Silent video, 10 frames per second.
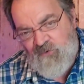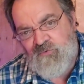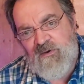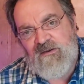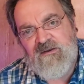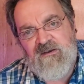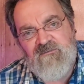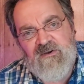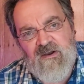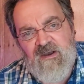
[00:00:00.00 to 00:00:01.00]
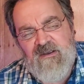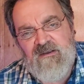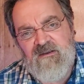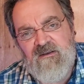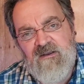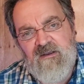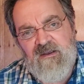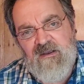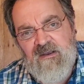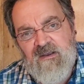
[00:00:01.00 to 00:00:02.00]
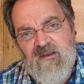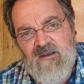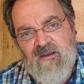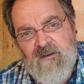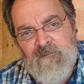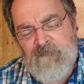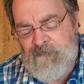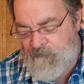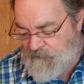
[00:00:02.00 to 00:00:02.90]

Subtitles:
the twinkling of an eye? Huh?